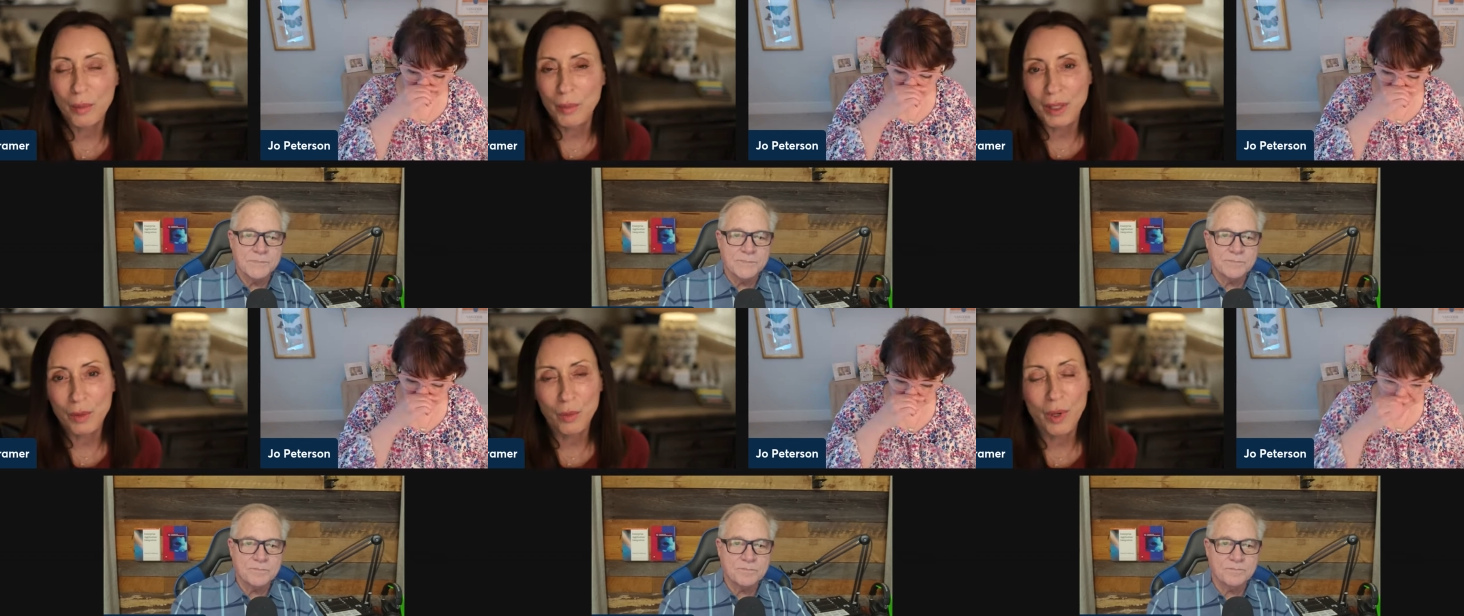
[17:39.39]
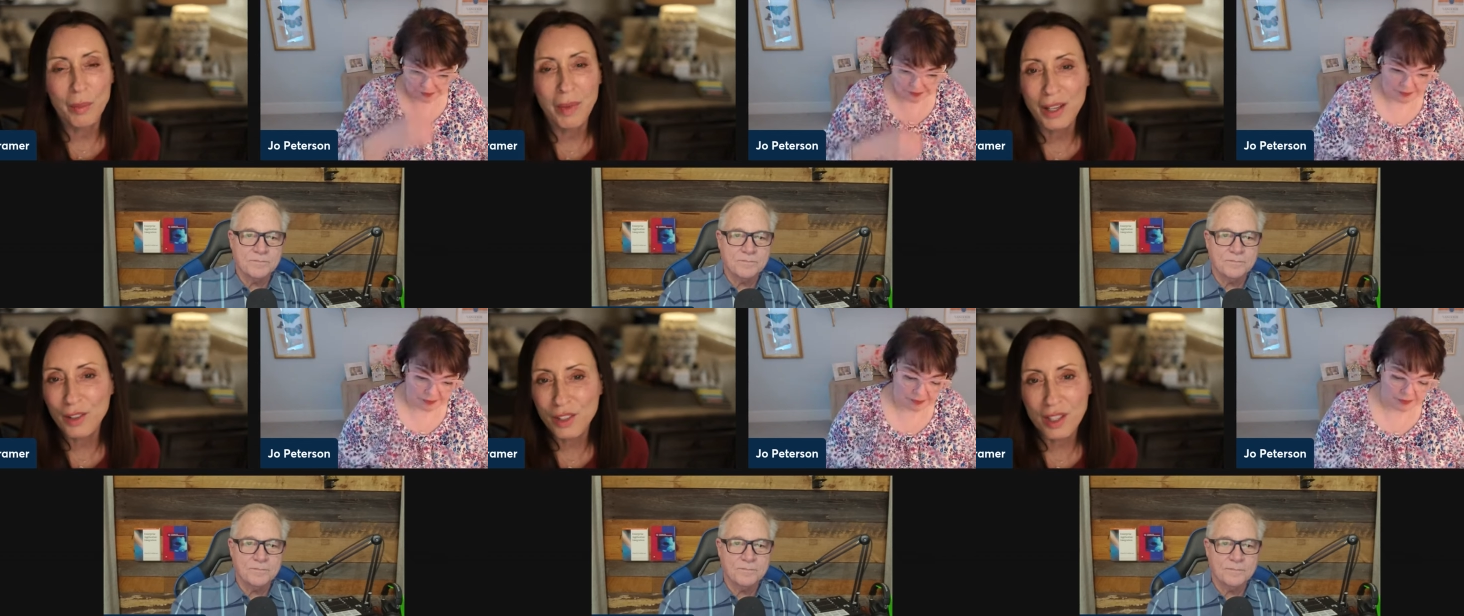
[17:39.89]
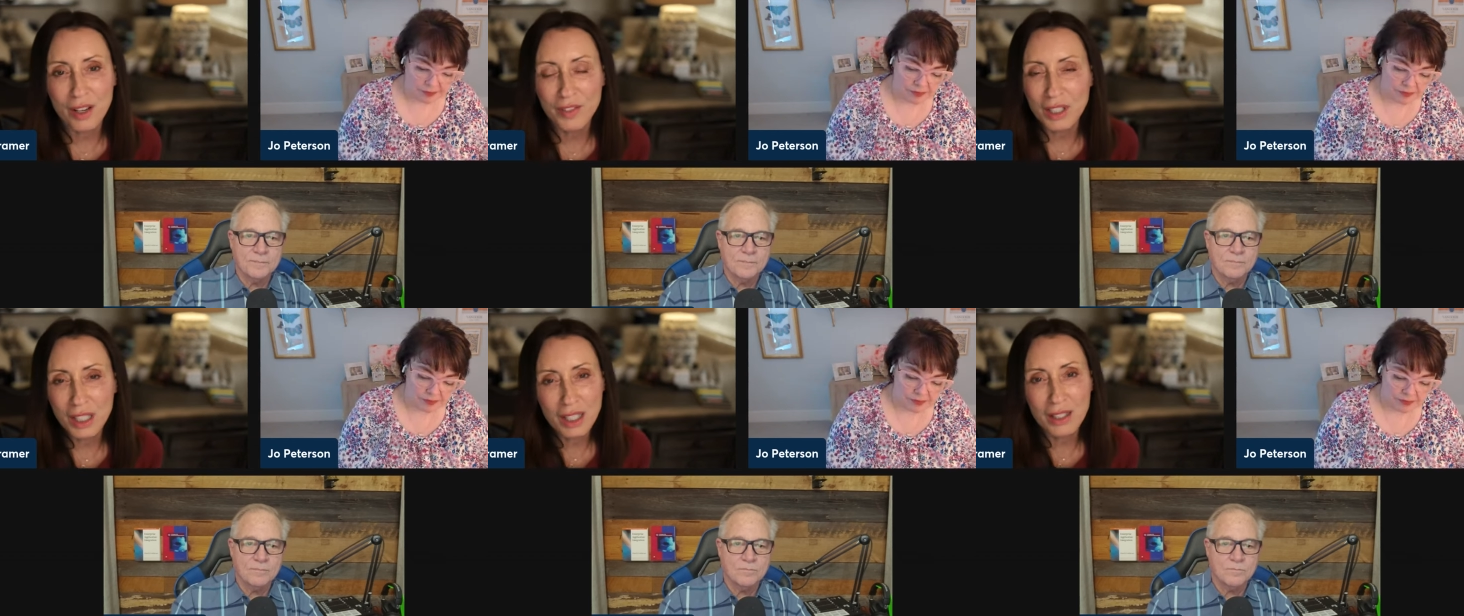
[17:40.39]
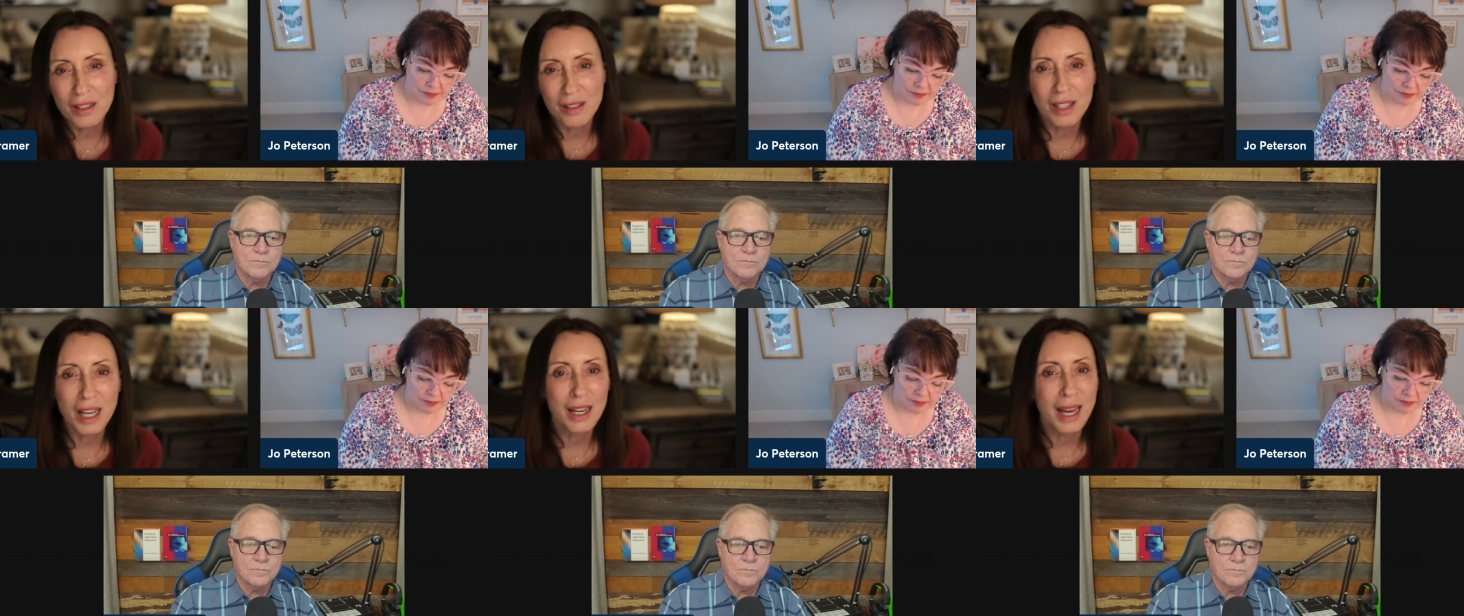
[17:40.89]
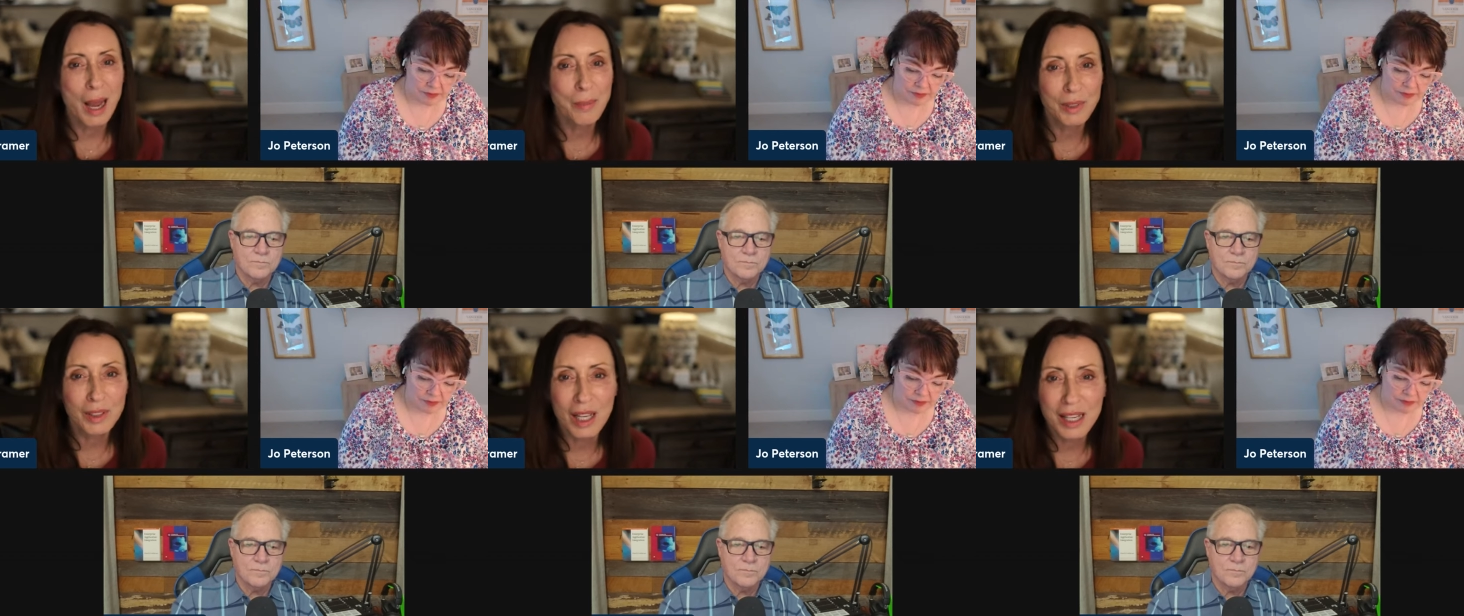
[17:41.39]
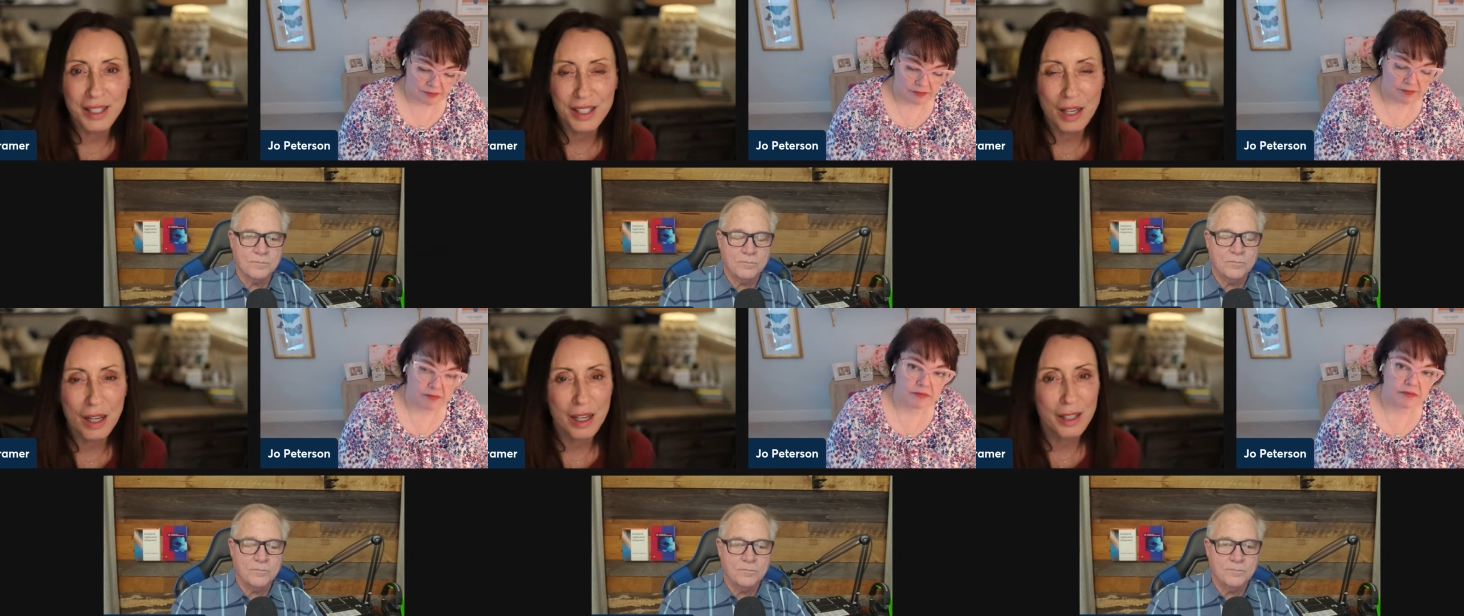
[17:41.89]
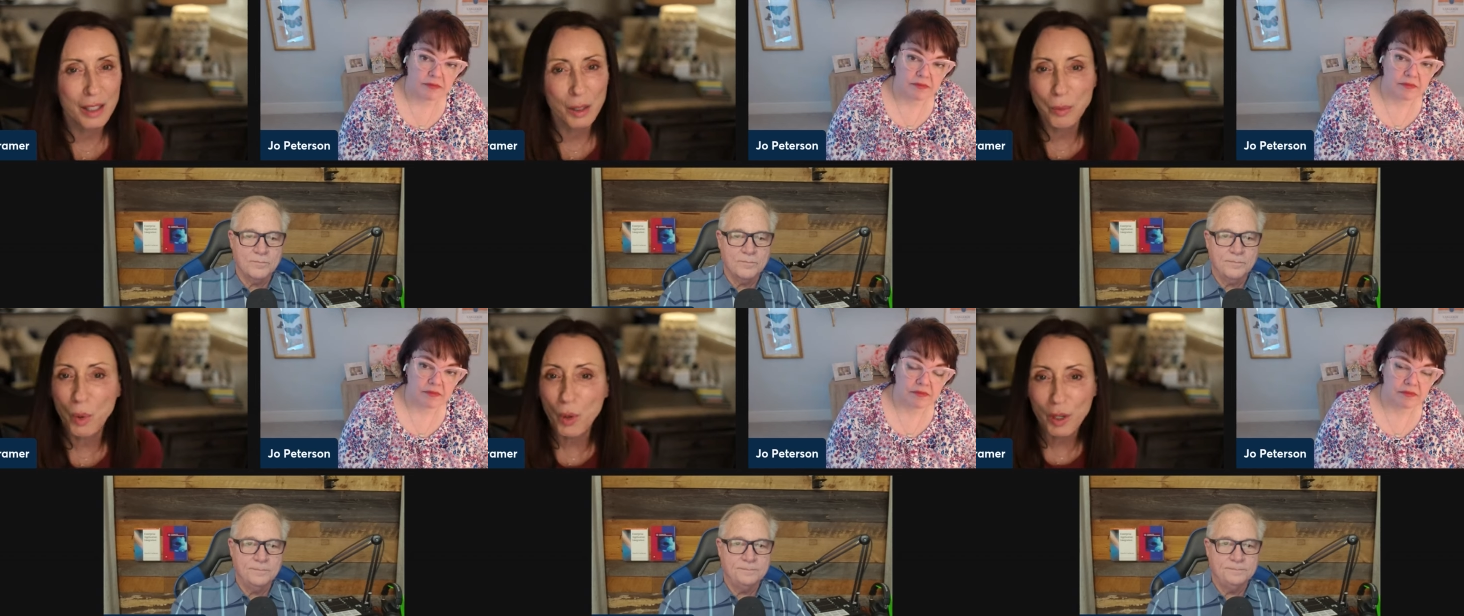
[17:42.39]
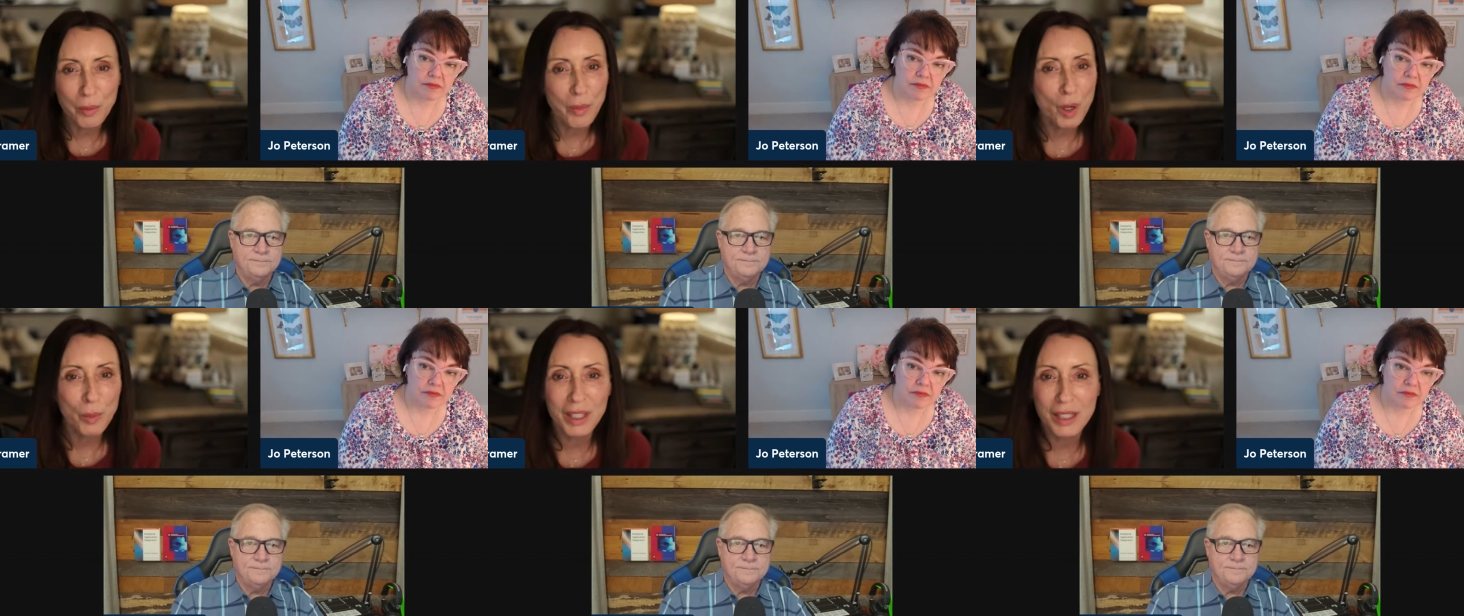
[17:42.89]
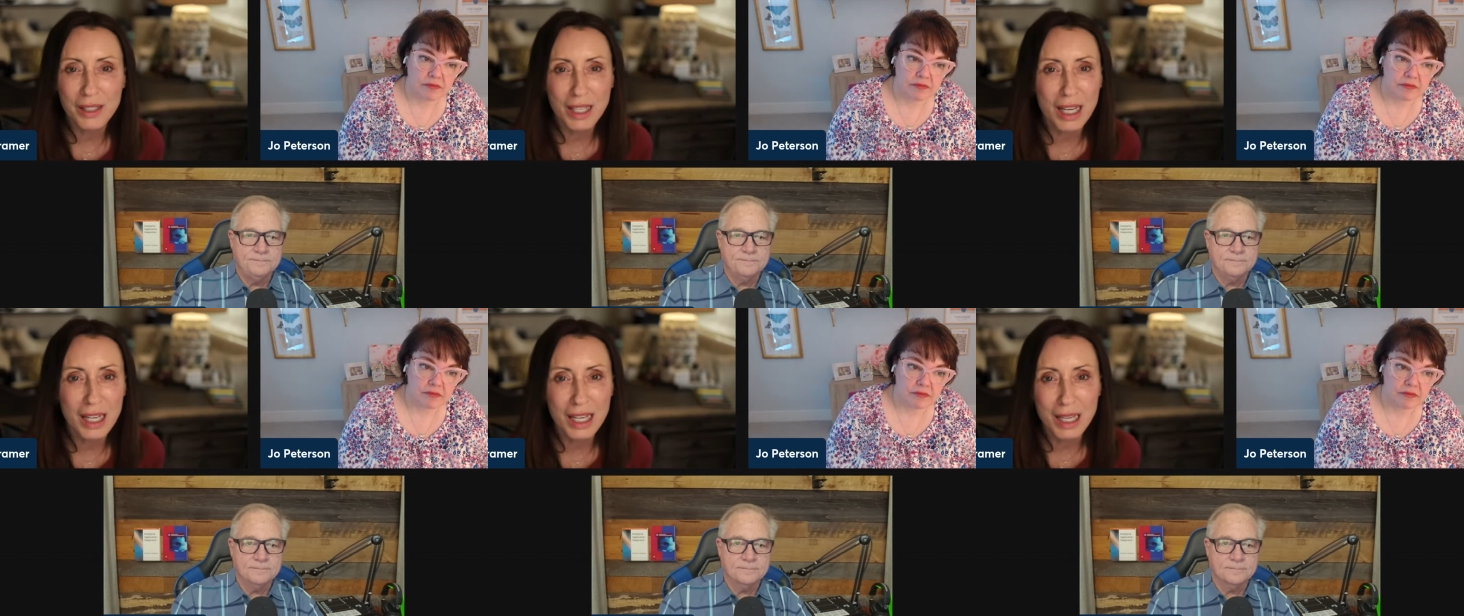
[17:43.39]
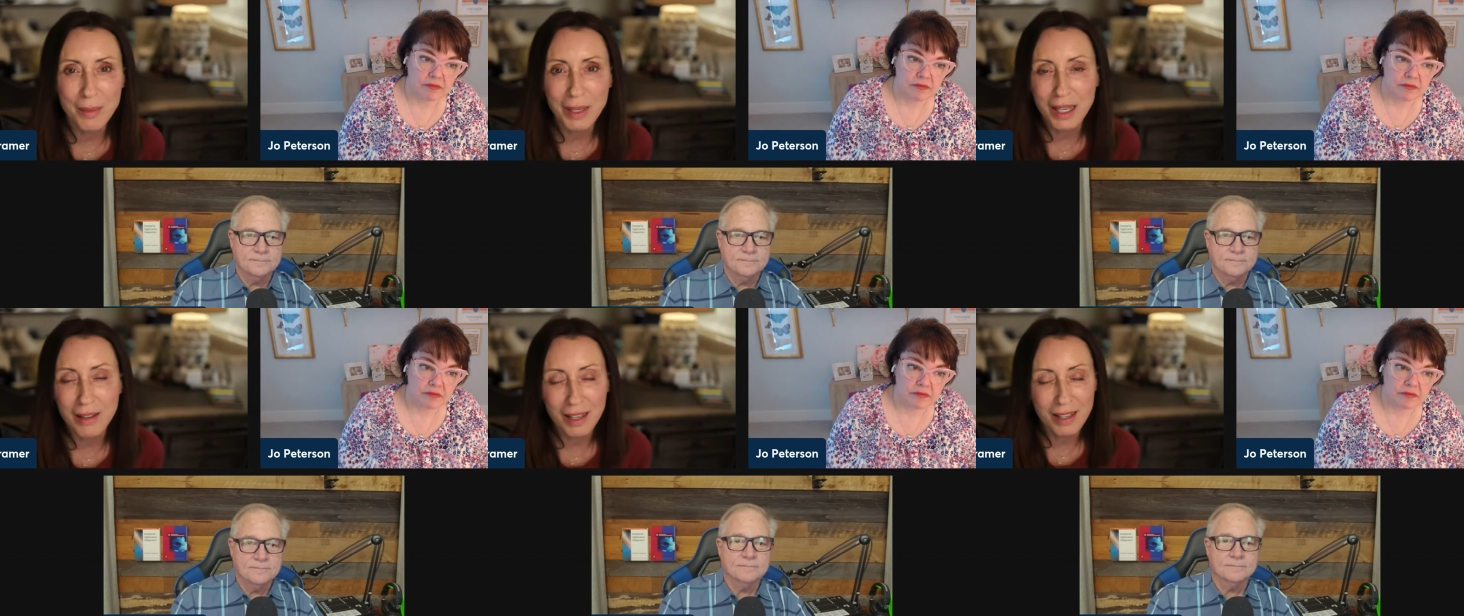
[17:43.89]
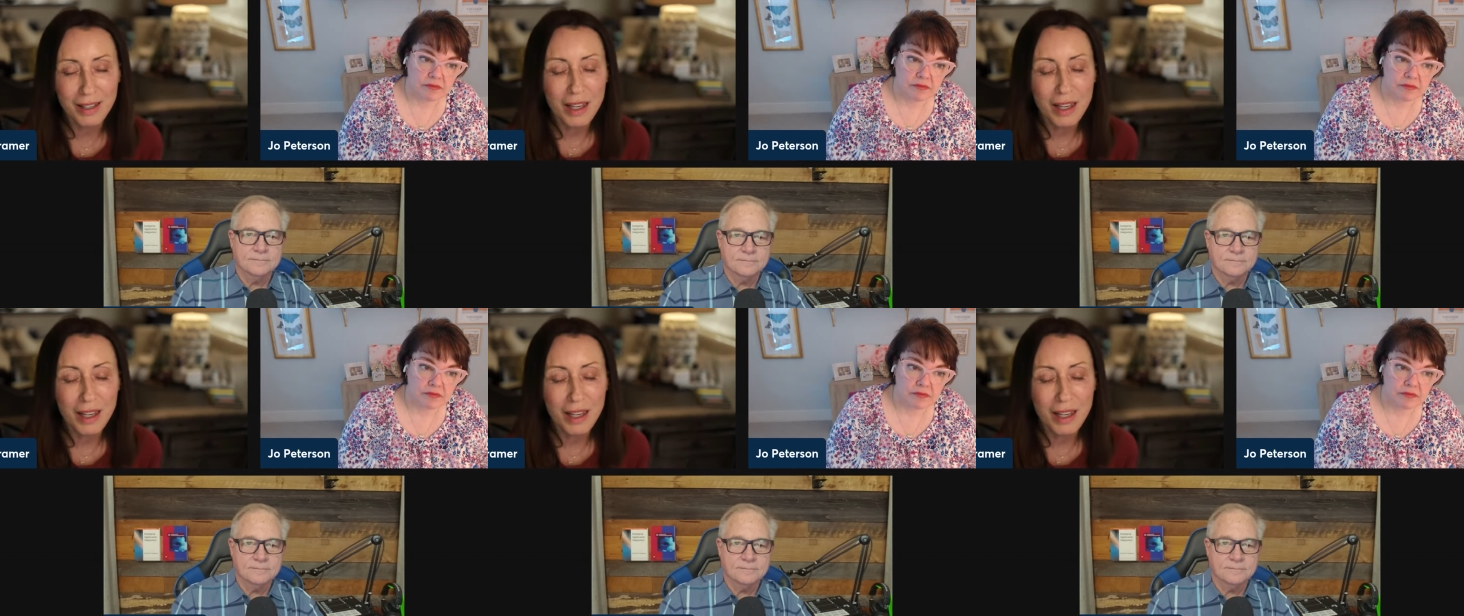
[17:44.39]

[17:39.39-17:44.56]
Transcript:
Speaker 1: But what Microsoft did is they capitalized on an important moment in time. And I think,